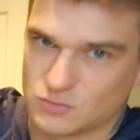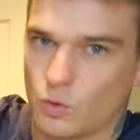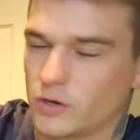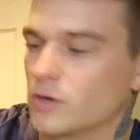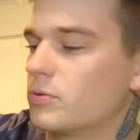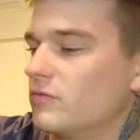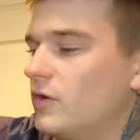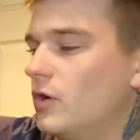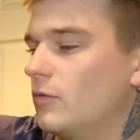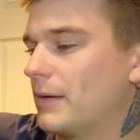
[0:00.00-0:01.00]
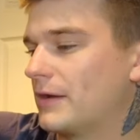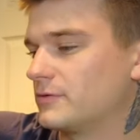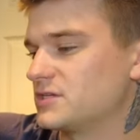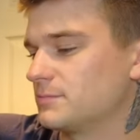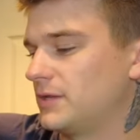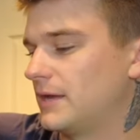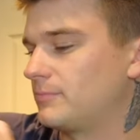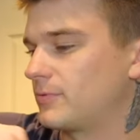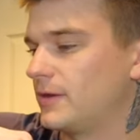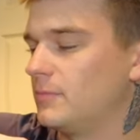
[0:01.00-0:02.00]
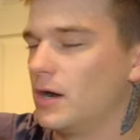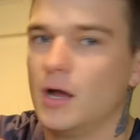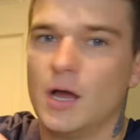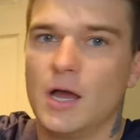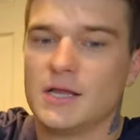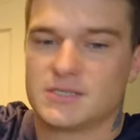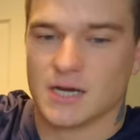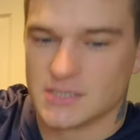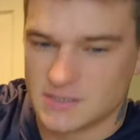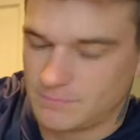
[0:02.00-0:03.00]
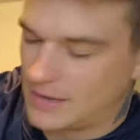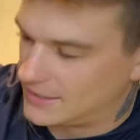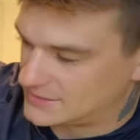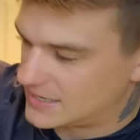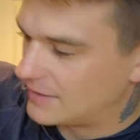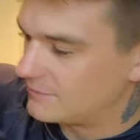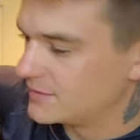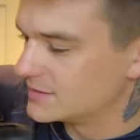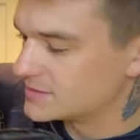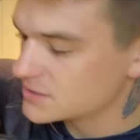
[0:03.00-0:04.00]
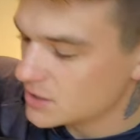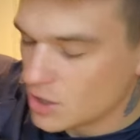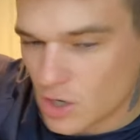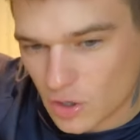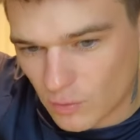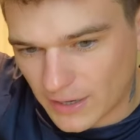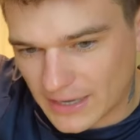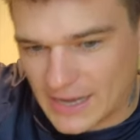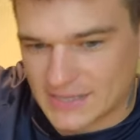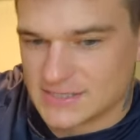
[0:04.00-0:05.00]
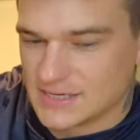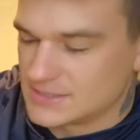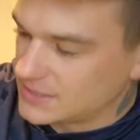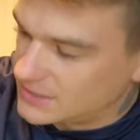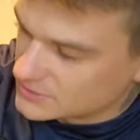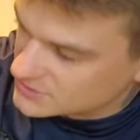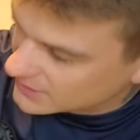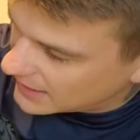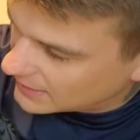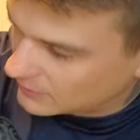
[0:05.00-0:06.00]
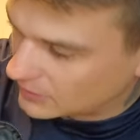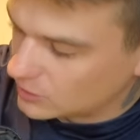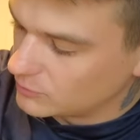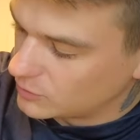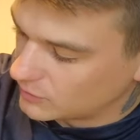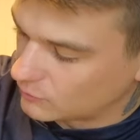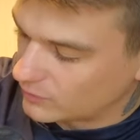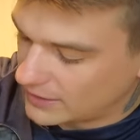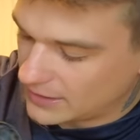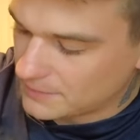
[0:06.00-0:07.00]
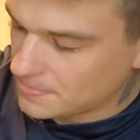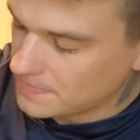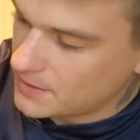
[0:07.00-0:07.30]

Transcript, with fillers: Wandrd Provoke, Boundary Supply, Prima, tons of bags have this quick access. Here's the camera cube. You can rig it.